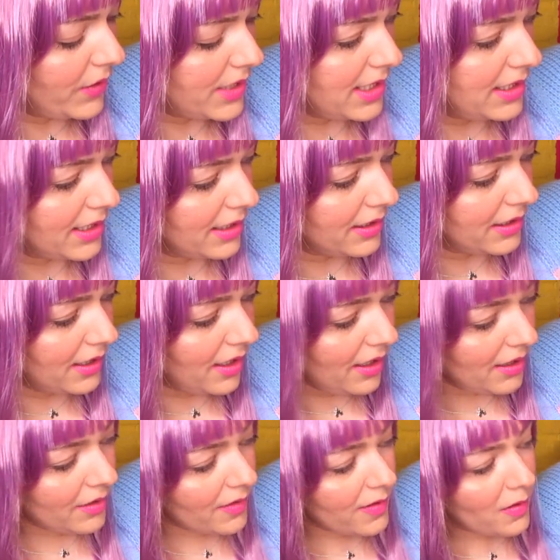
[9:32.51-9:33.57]
the detail. And
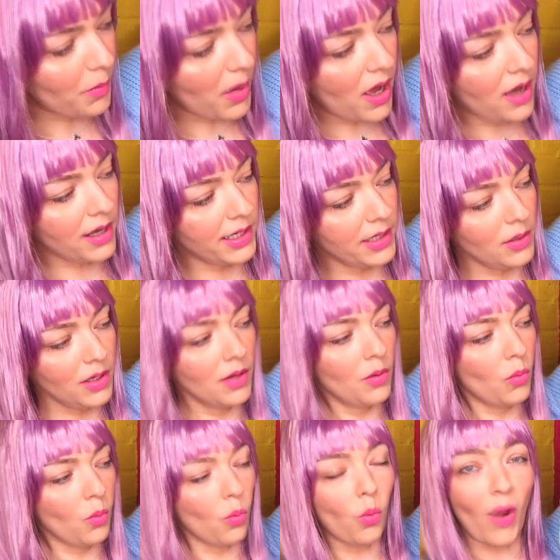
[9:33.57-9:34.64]
sparkly
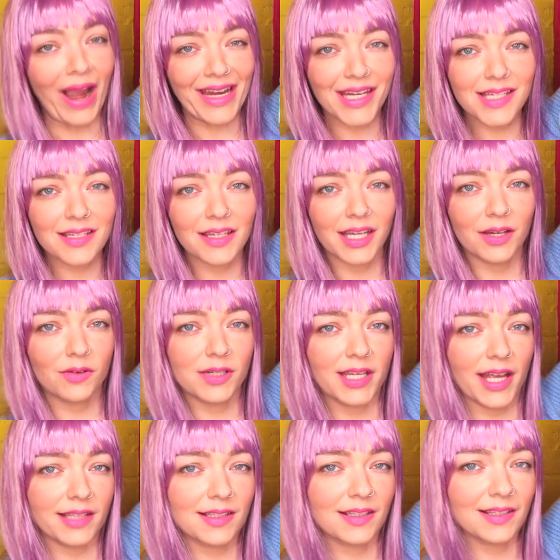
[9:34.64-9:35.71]
white
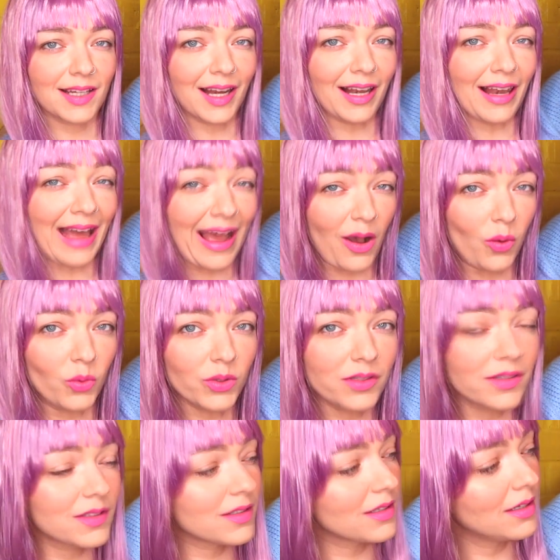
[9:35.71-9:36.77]
iridescent
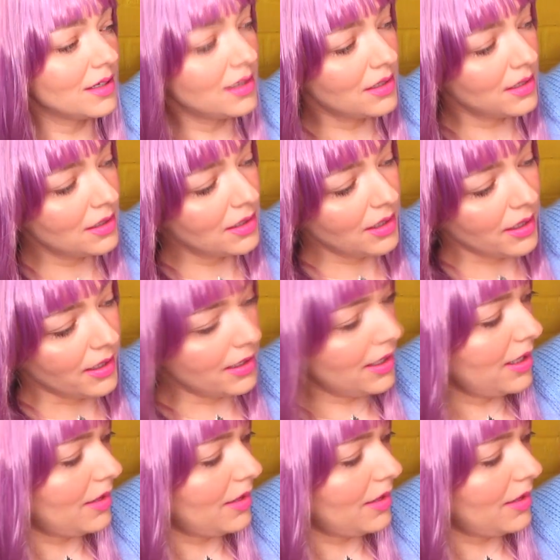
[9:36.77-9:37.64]
clouds. And